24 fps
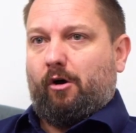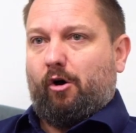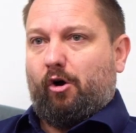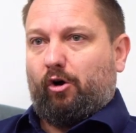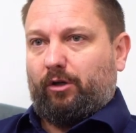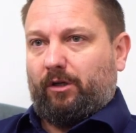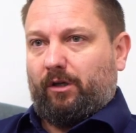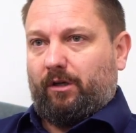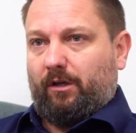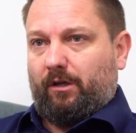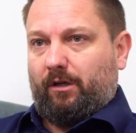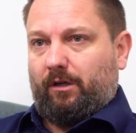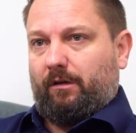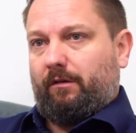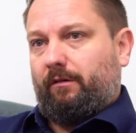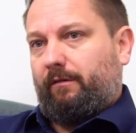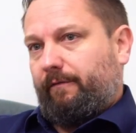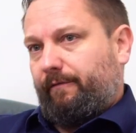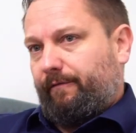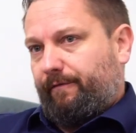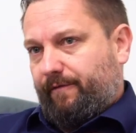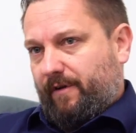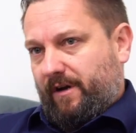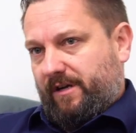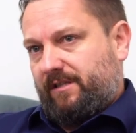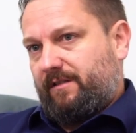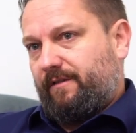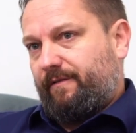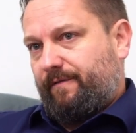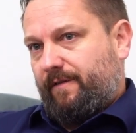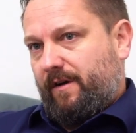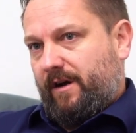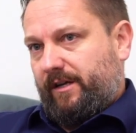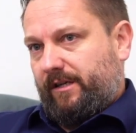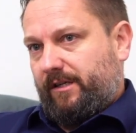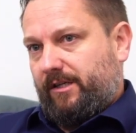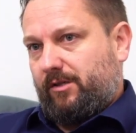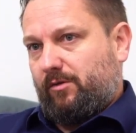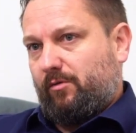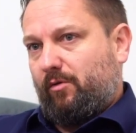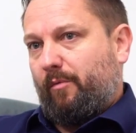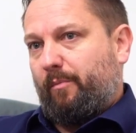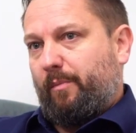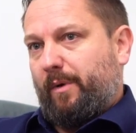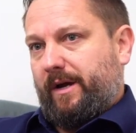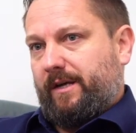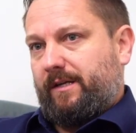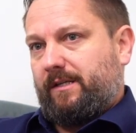on a face-to-face sort
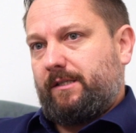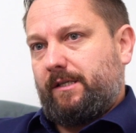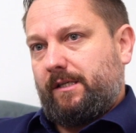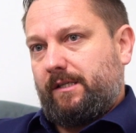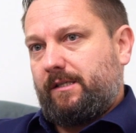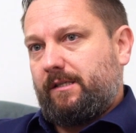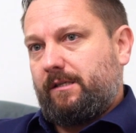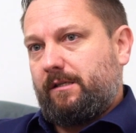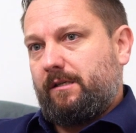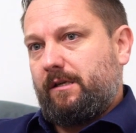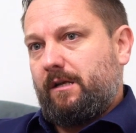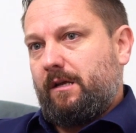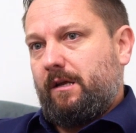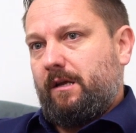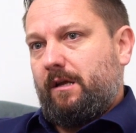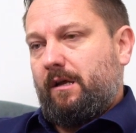of basis.